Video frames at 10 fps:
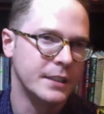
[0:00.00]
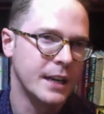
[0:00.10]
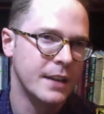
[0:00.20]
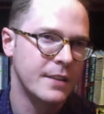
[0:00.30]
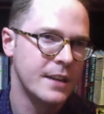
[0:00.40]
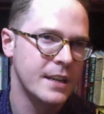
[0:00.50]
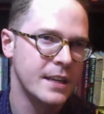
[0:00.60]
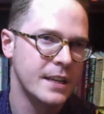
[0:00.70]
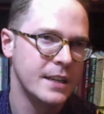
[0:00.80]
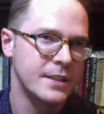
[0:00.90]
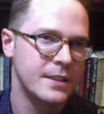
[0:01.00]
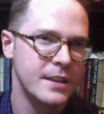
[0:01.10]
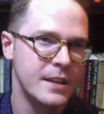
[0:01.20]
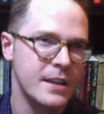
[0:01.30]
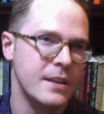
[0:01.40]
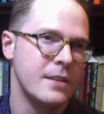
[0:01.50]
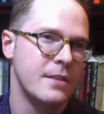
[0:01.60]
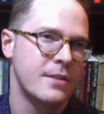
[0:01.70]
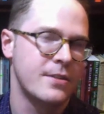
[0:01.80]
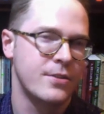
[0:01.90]
I think it is the
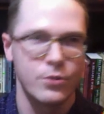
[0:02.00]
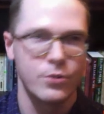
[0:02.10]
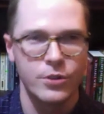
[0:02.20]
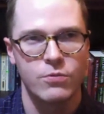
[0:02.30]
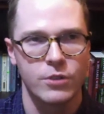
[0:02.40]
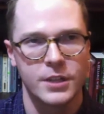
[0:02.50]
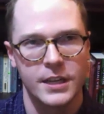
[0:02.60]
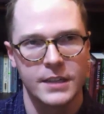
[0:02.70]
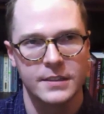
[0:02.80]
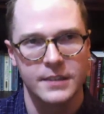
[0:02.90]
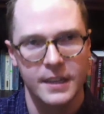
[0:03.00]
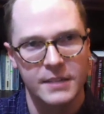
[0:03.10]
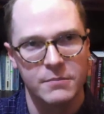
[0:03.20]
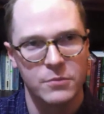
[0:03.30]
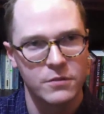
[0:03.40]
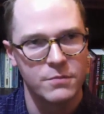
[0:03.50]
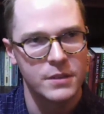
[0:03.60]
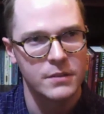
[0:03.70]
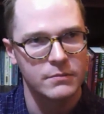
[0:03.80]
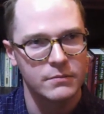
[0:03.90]
third quartet second
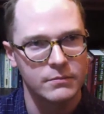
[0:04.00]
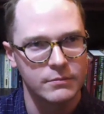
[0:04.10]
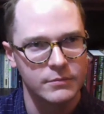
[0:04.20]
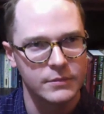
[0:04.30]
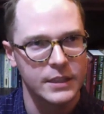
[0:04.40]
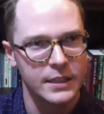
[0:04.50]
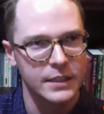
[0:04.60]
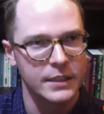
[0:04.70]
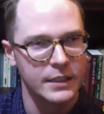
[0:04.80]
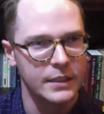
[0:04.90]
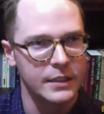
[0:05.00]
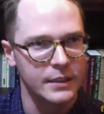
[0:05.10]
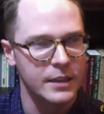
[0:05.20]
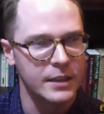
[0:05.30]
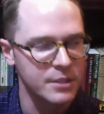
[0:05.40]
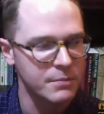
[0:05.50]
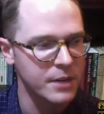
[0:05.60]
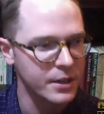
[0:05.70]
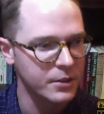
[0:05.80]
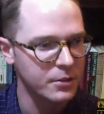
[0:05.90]
movement that uh, comes to
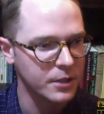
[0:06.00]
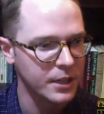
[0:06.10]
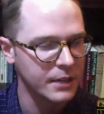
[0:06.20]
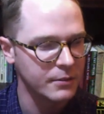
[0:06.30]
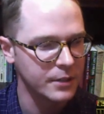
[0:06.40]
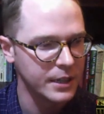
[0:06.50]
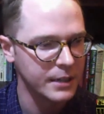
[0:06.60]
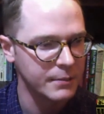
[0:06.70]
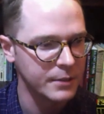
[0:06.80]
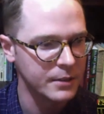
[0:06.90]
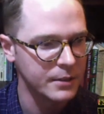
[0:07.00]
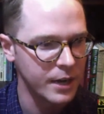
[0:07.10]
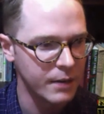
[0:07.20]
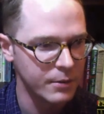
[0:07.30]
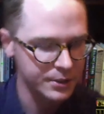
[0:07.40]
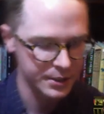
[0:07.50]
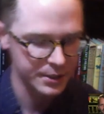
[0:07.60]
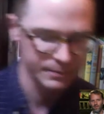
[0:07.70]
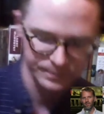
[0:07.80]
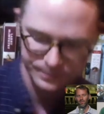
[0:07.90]
mind a whole lot when I'm uh, when I was
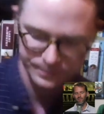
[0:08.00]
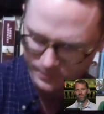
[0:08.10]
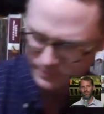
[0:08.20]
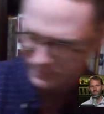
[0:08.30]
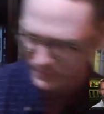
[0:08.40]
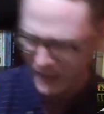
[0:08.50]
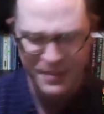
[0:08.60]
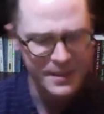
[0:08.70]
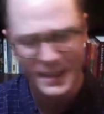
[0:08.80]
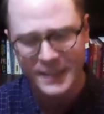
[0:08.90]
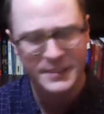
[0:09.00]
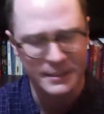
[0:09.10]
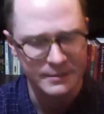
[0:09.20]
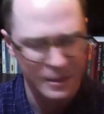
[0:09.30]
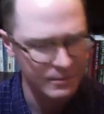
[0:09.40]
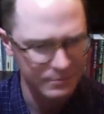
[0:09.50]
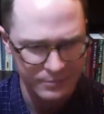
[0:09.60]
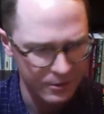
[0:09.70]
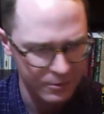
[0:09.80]
um, I think that's it. Don't don't.